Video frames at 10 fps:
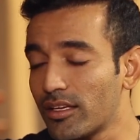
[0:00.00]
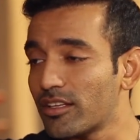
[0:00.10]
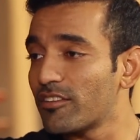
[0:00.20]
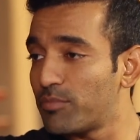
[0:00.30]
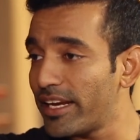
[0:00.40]

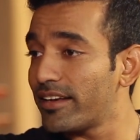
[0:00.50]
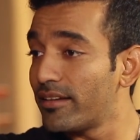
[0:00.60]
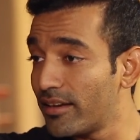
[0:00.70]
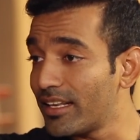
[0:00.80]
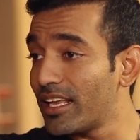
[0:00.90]
"You know, I've
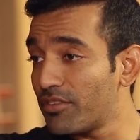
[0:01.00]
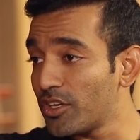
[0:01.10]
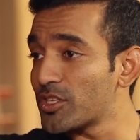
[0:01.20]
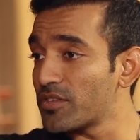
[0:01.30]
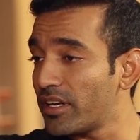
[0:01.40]
played
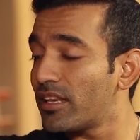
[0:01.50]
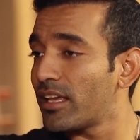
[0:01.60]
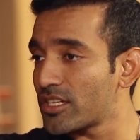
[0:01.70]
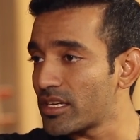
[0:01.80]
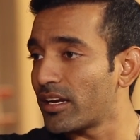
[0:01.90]
11 years of
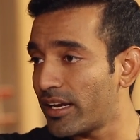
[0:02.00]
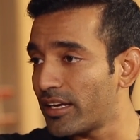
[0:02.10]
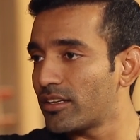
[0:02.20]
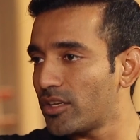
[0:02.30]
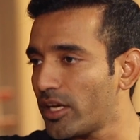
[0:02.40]
international
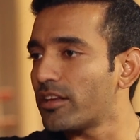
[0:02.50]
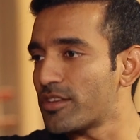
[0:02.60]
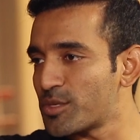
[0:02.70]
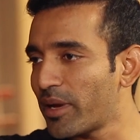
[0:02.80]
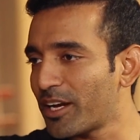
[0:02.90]
cricket. You need
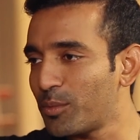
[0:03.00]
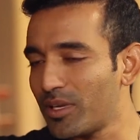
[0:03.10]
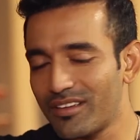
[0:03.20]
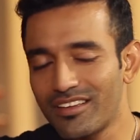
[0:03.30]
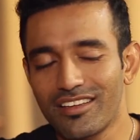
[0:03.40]
to respect me."